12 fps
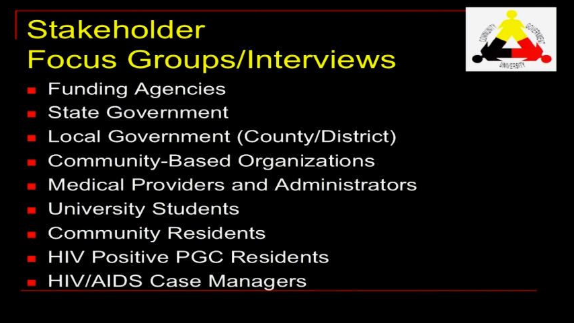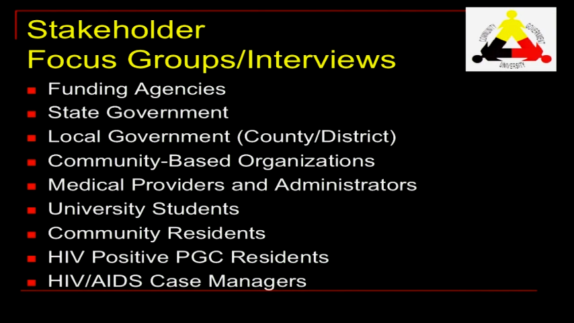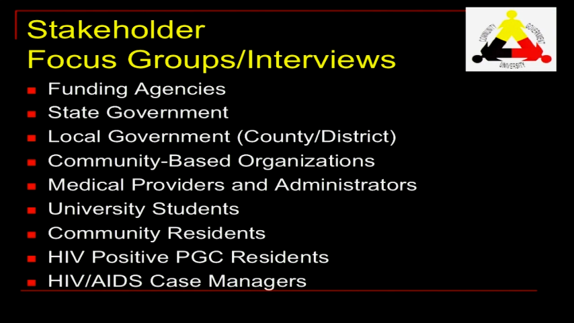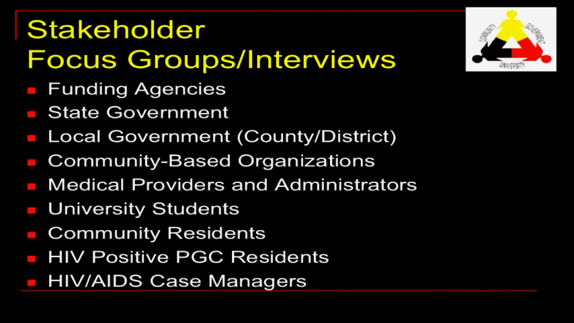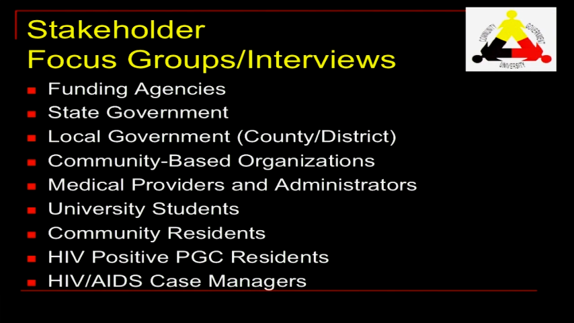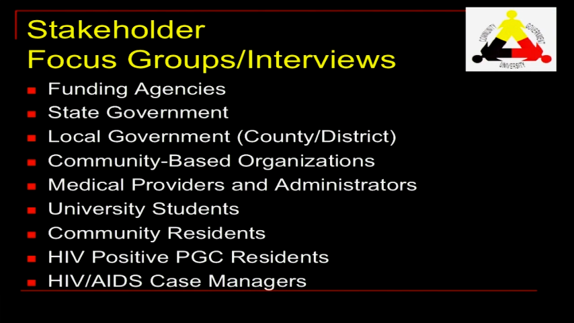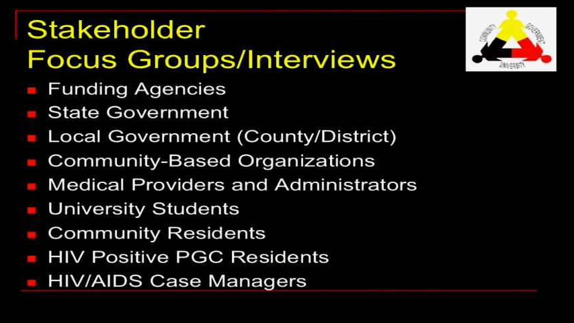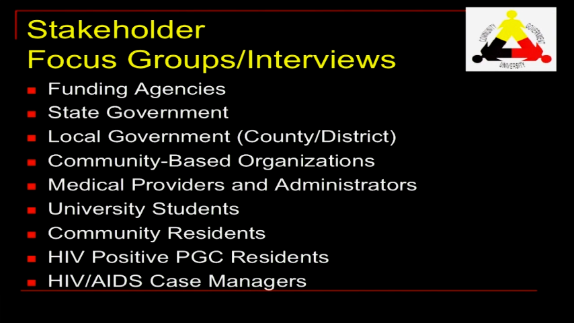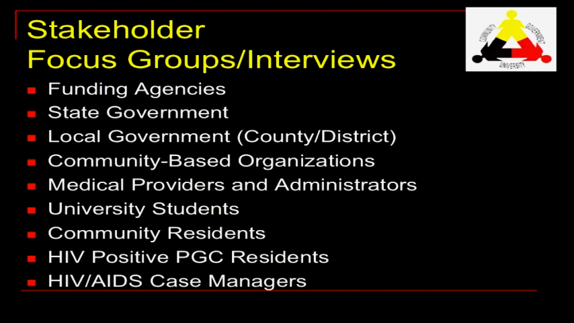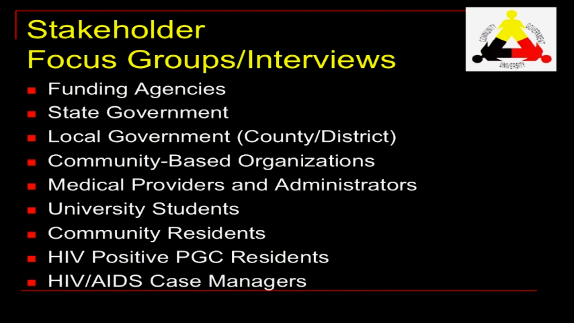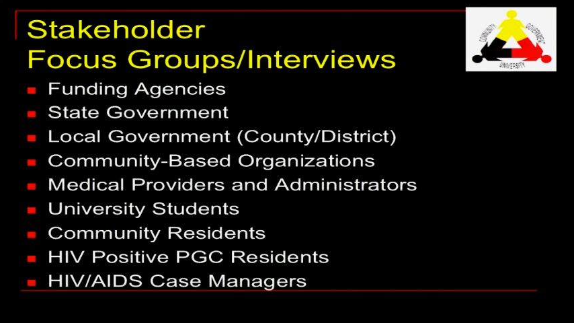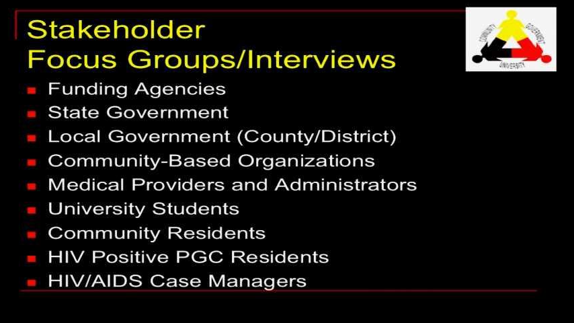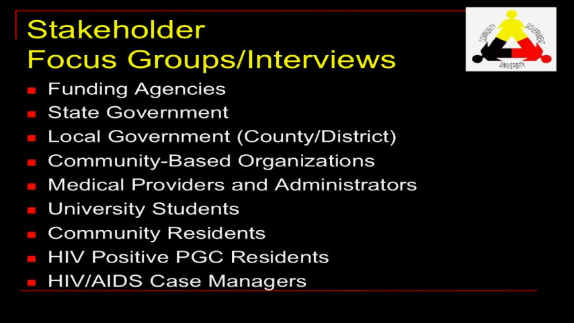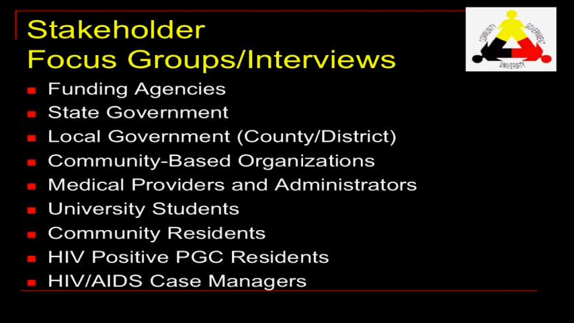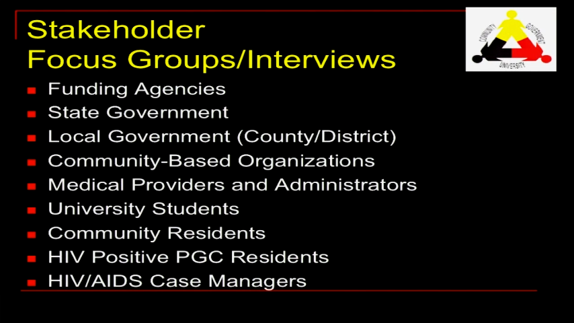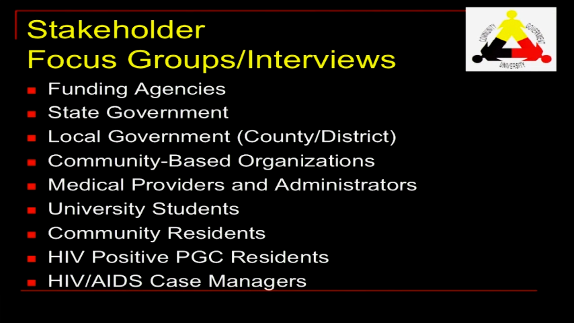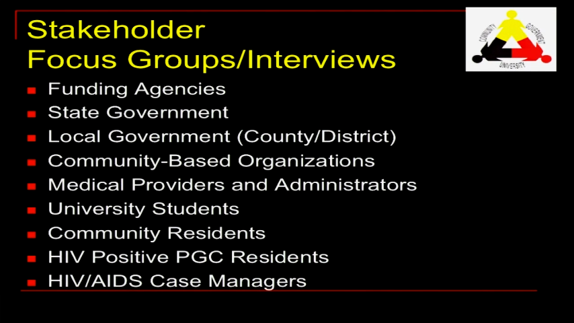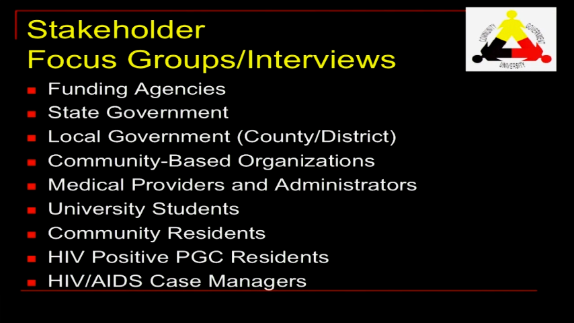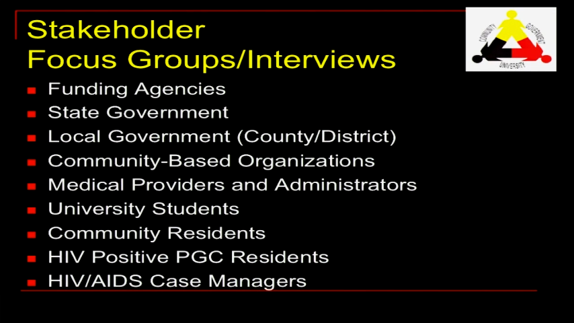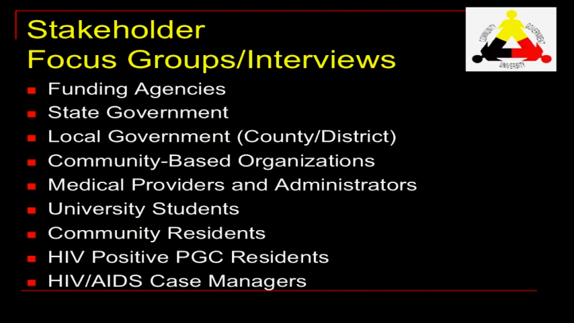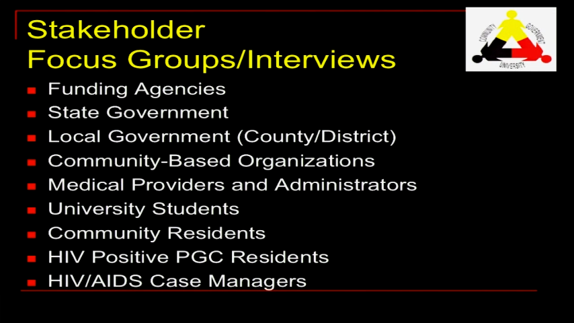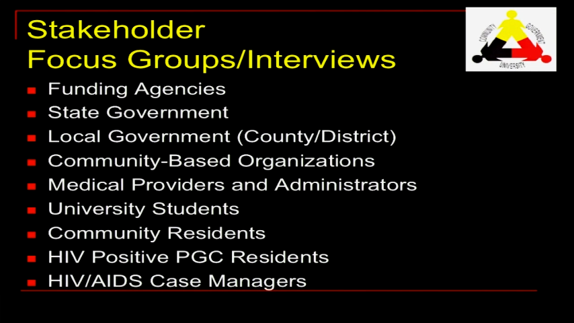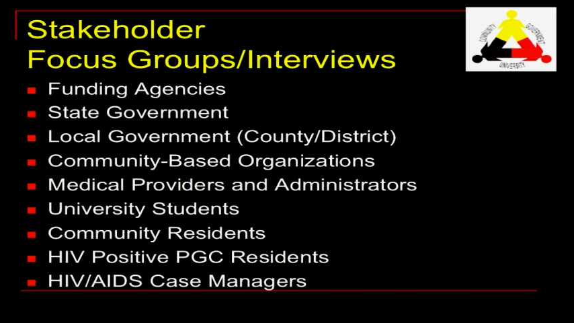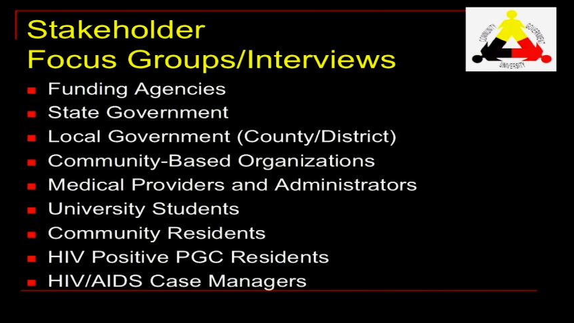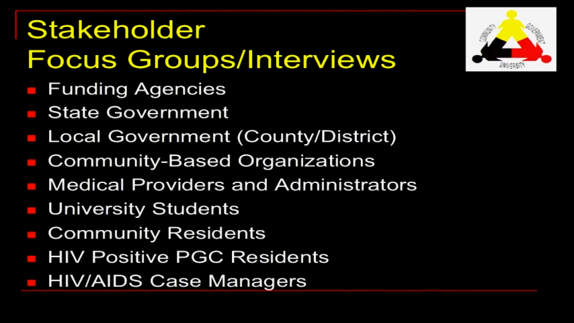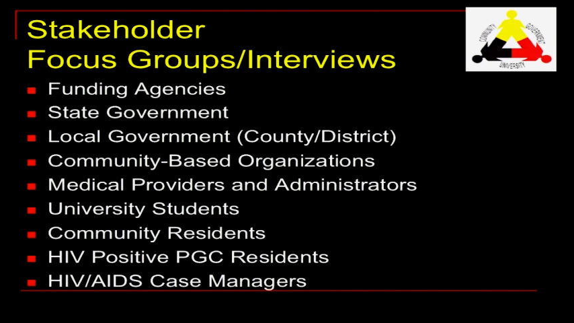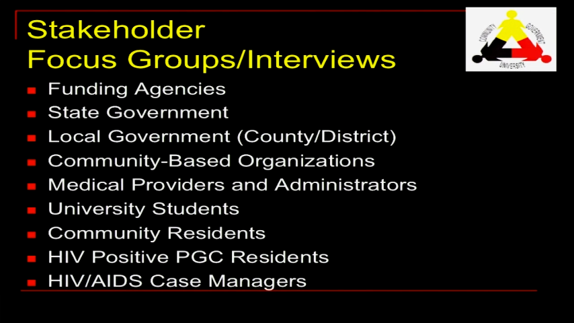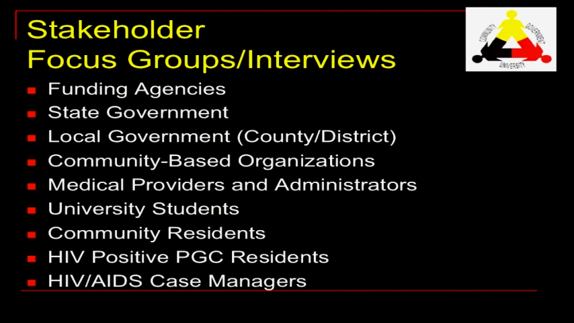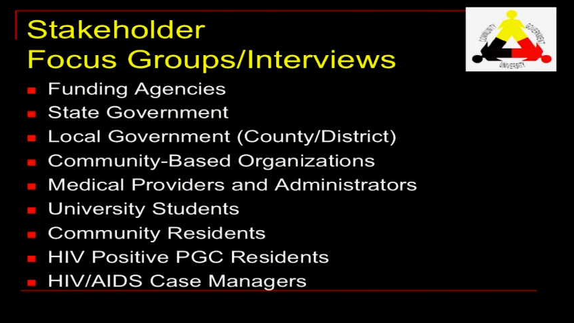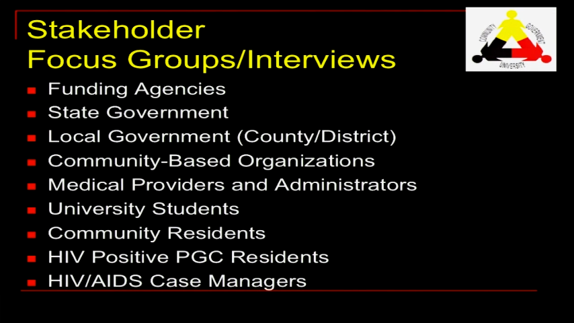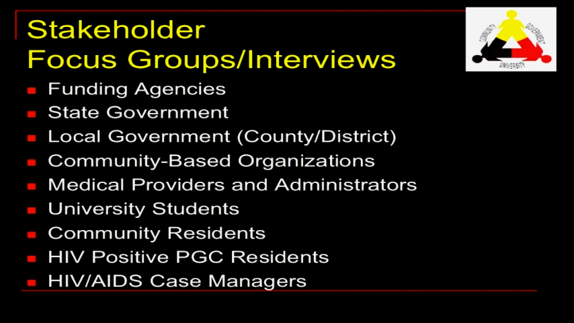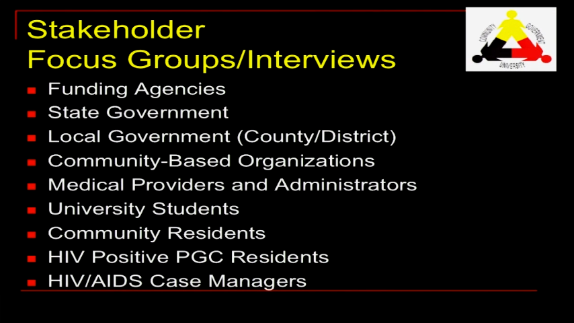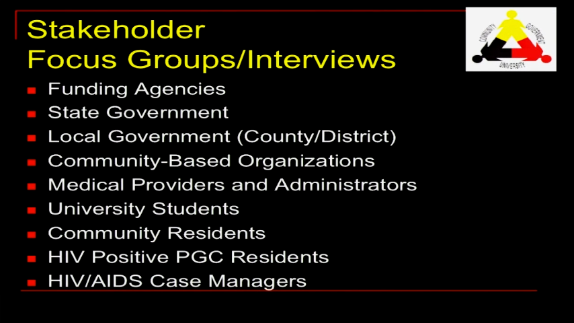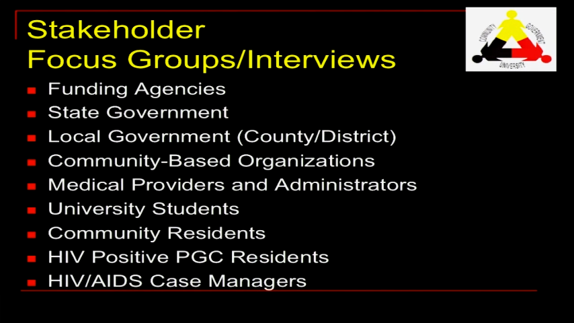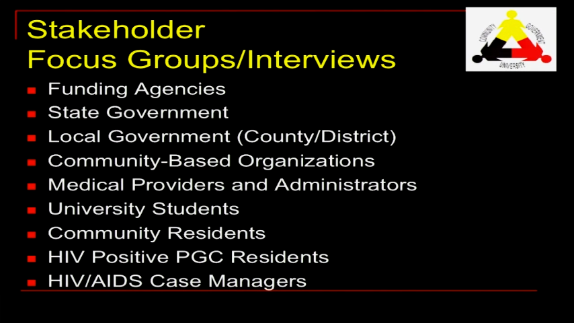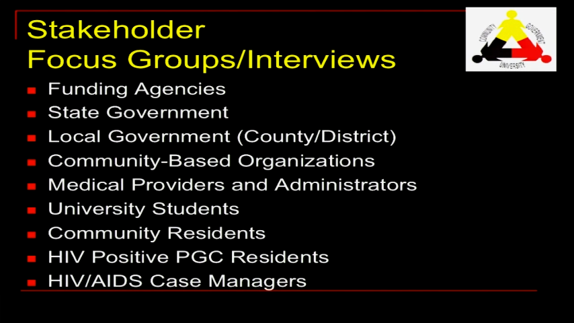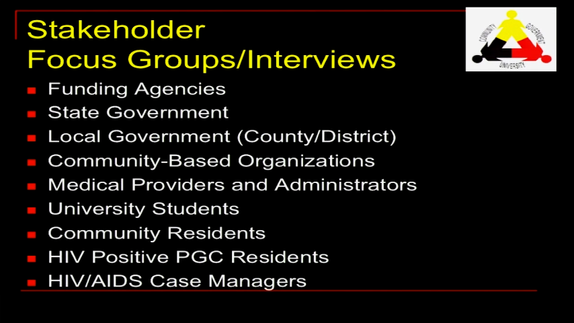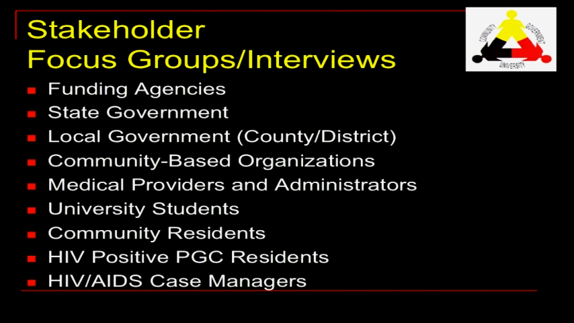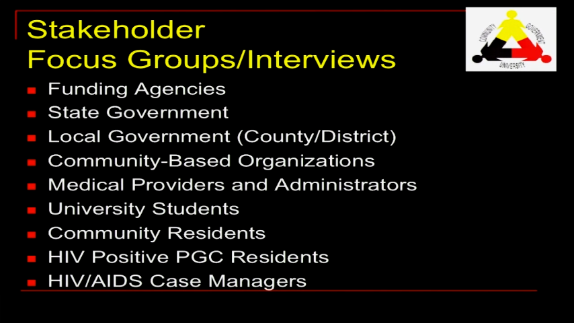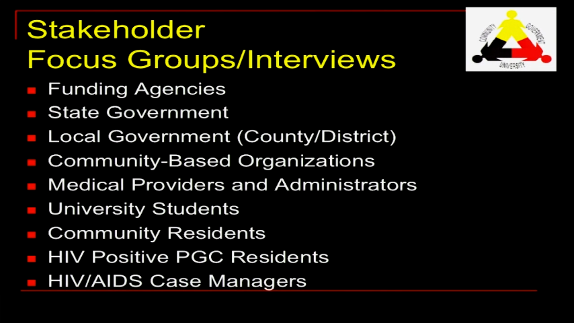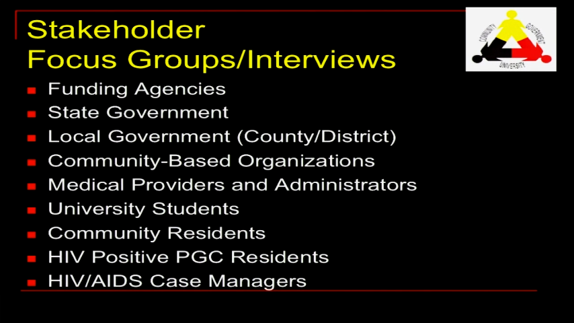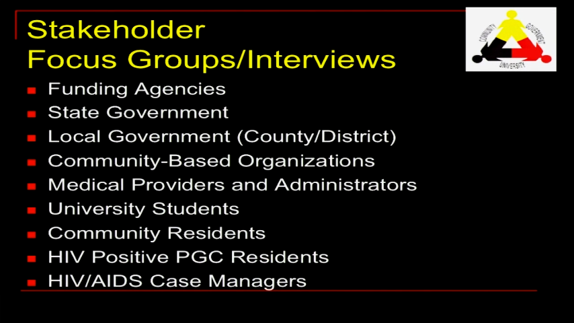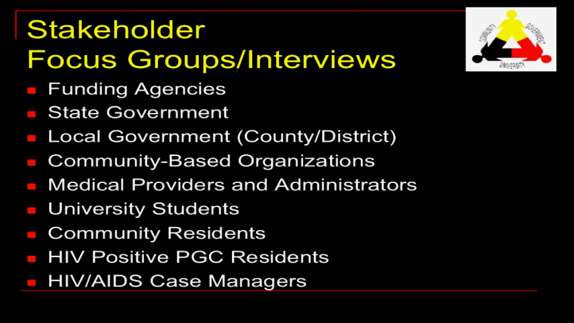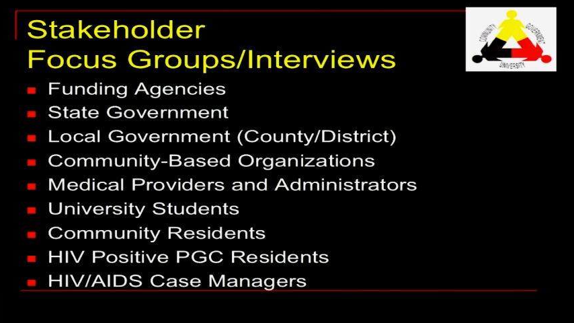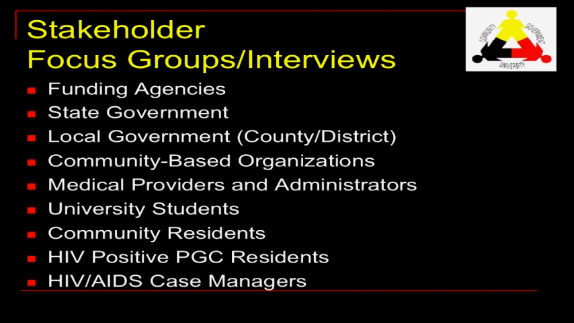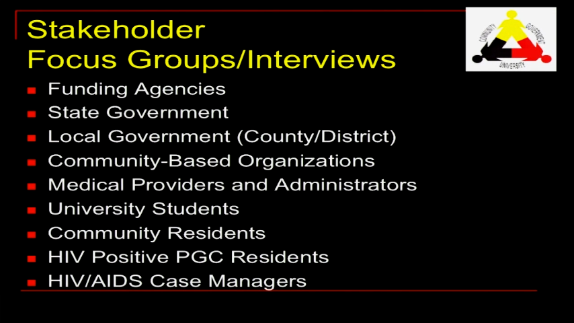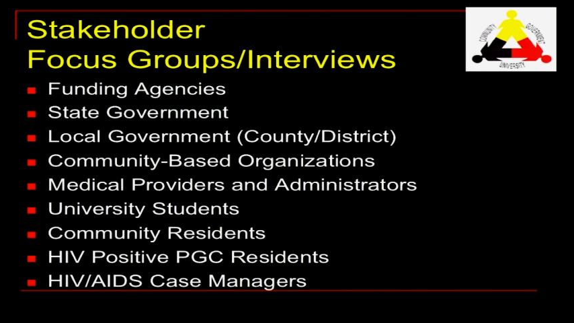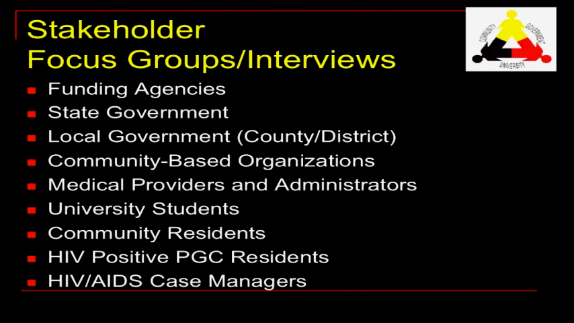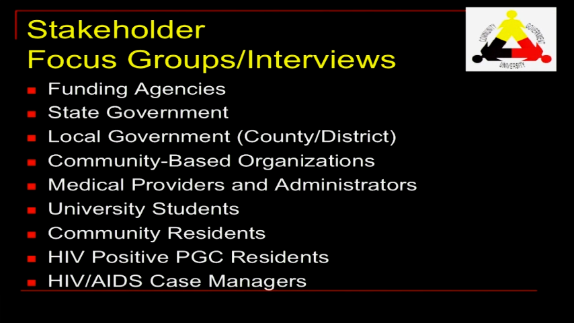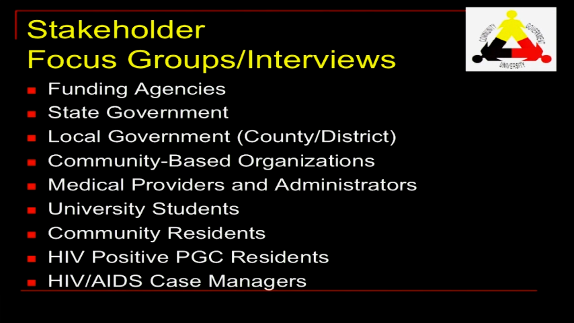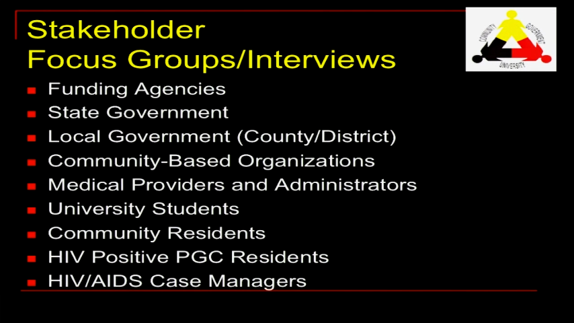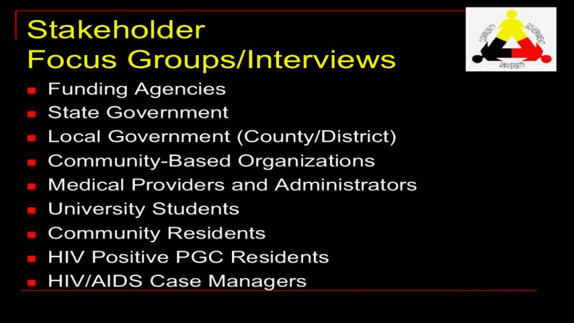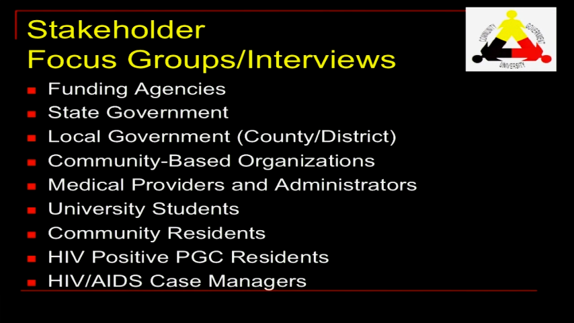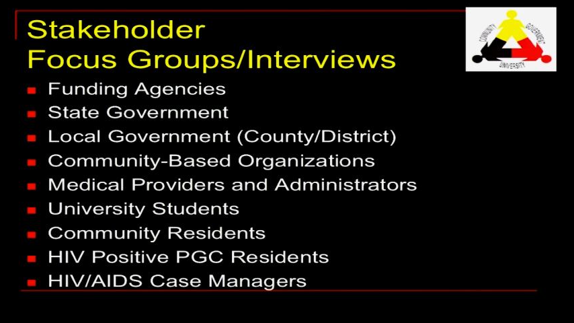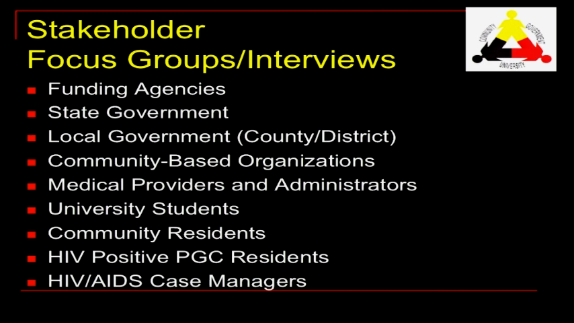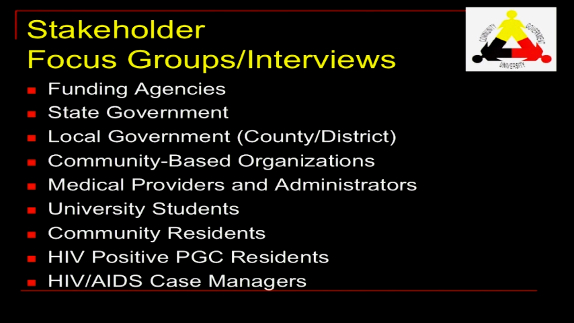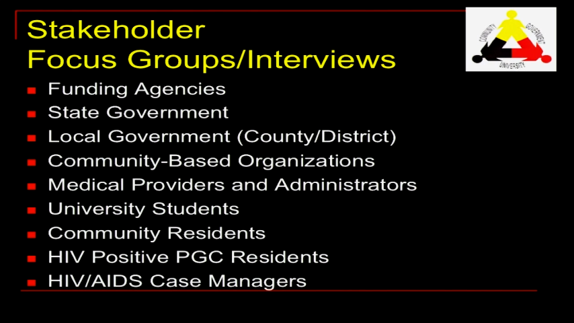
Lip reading: [unreadable: no face in view]